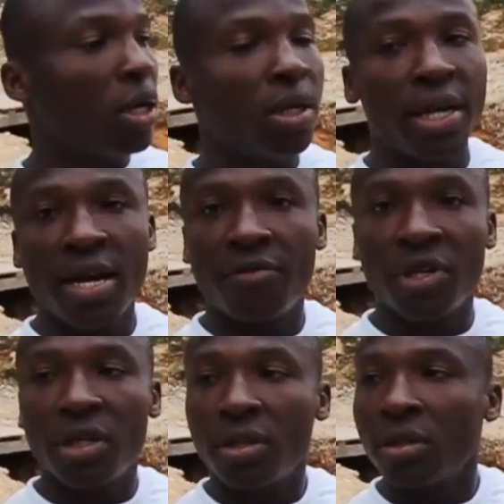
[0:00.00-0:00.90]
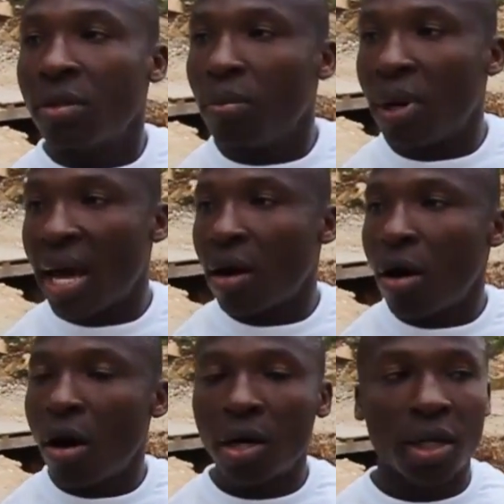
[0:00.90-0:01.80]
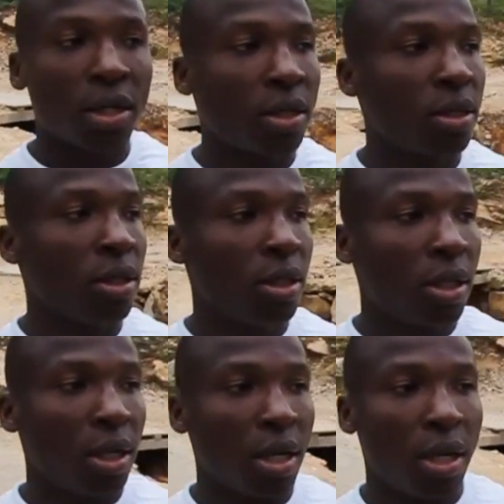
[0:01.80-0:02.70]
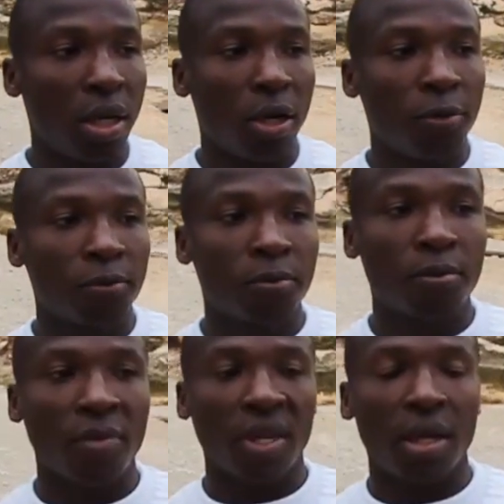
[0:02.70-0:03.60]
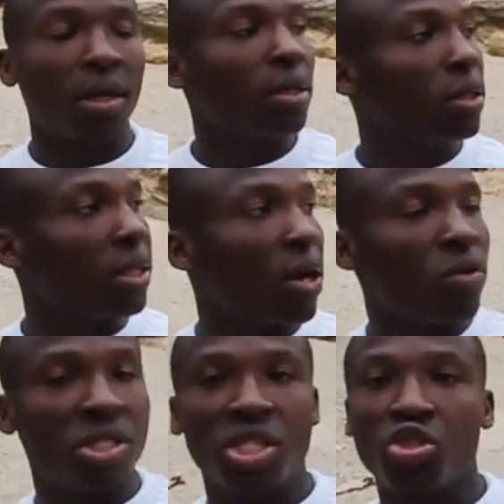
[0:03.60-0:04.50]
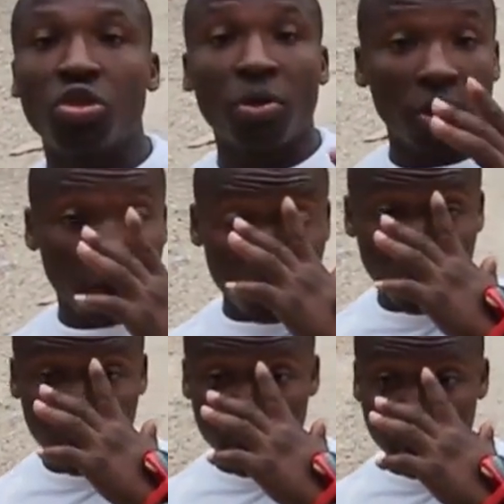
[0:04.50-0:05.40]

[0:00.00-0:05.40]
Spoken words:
Navy, Black Hawk, that was distributing food